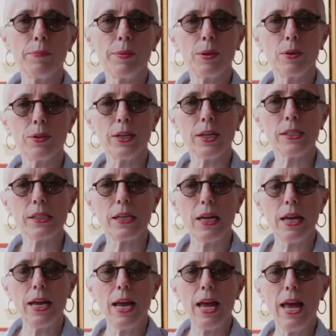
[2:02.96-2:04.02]
buildings.
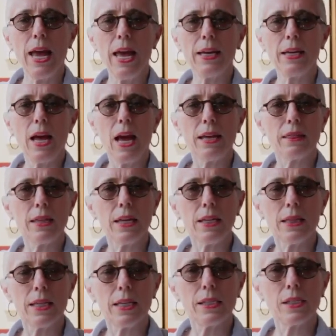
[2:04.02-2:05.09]
And I think
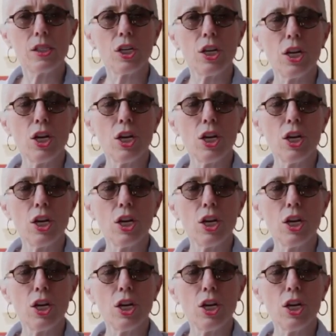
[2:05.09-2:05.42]
this